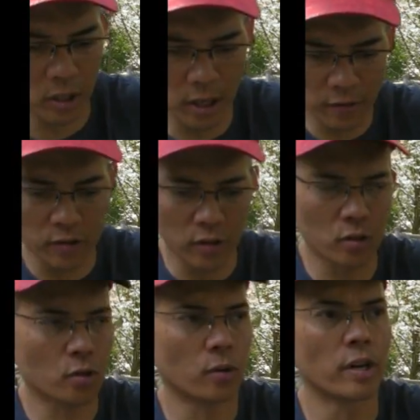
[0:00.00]
left of the
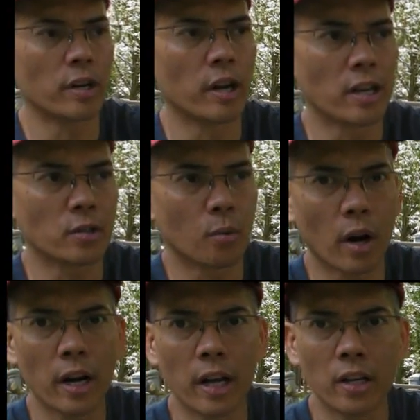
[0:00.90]
screen as a
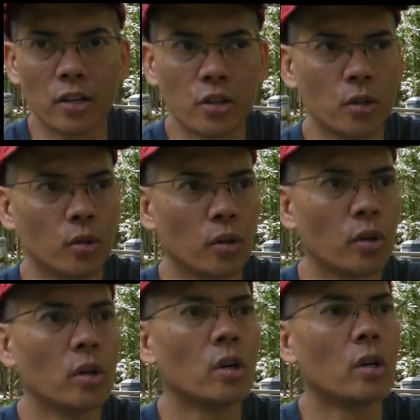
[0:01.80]
right-handed shooter,
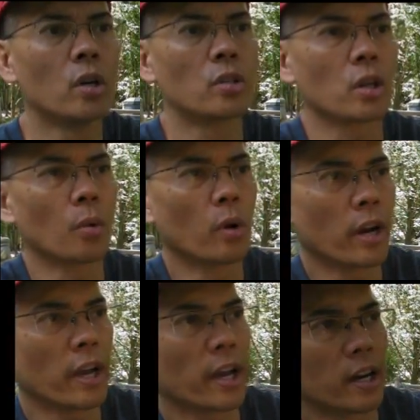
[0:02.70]
so I went
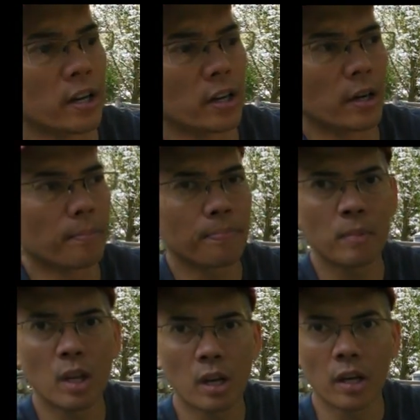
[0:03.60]
ahead and
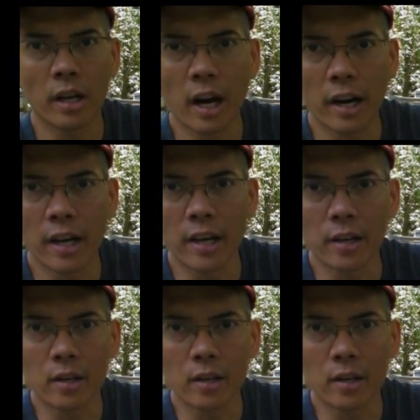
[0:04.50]
got a